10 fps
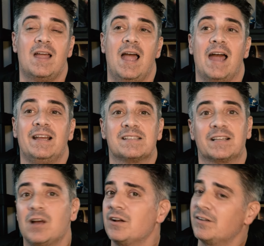And he's like,
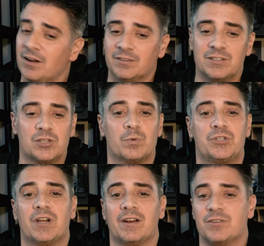no, this is what
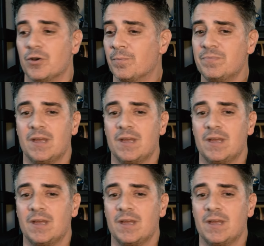you got to do.